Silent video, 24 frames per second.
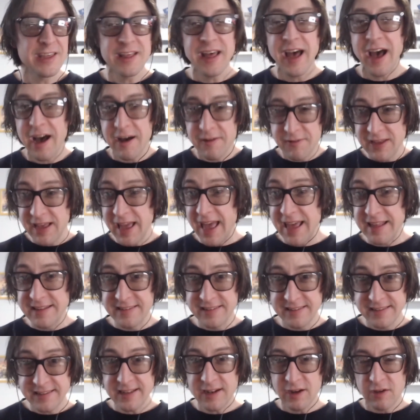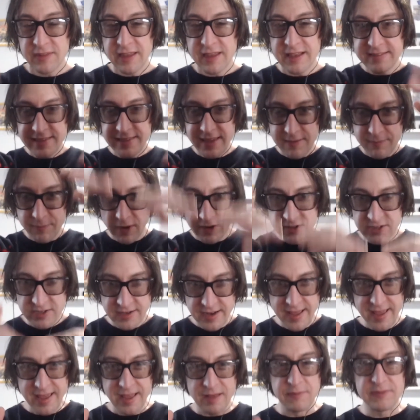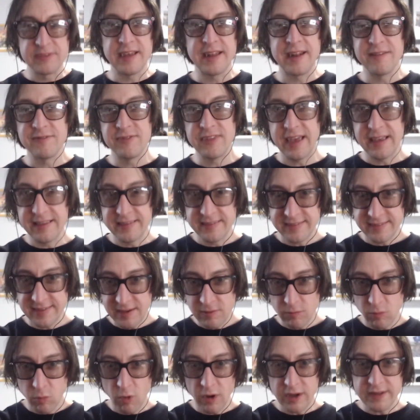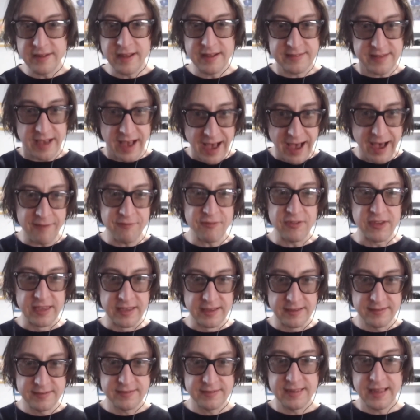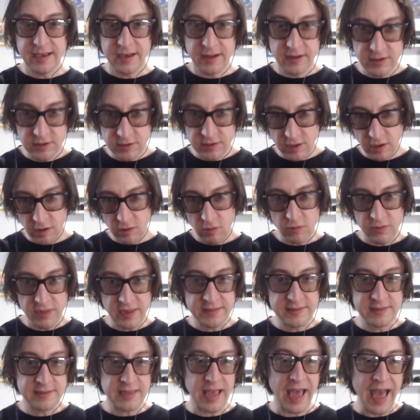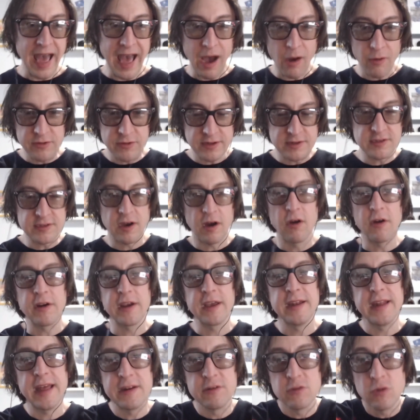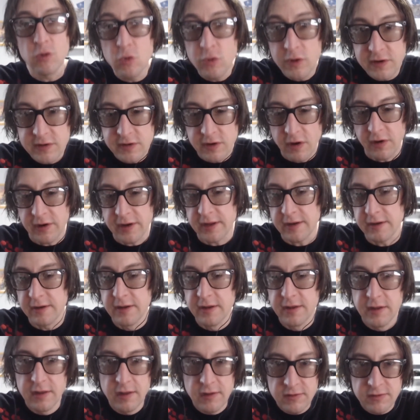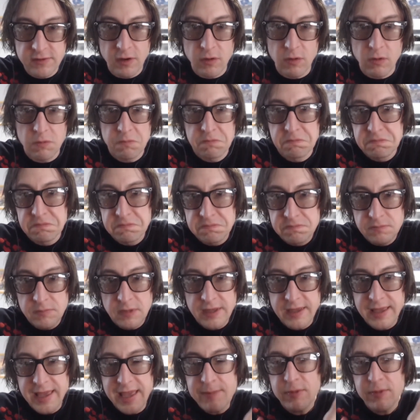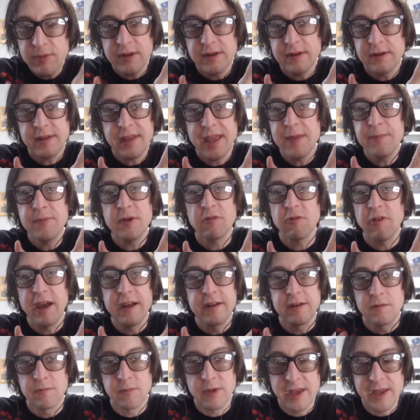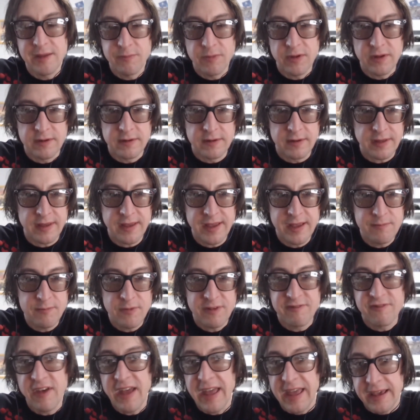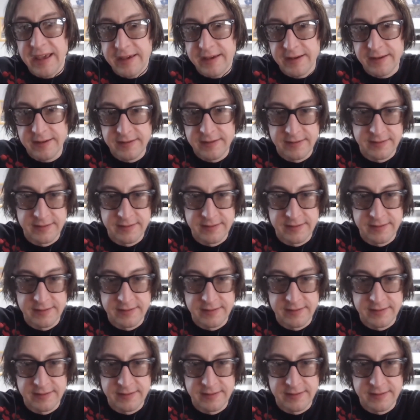uh, and you know they see a bunch of names and if they see one that's obvious they're going to know that how to target and who to target so keep it keep it random, keep it keep it vague.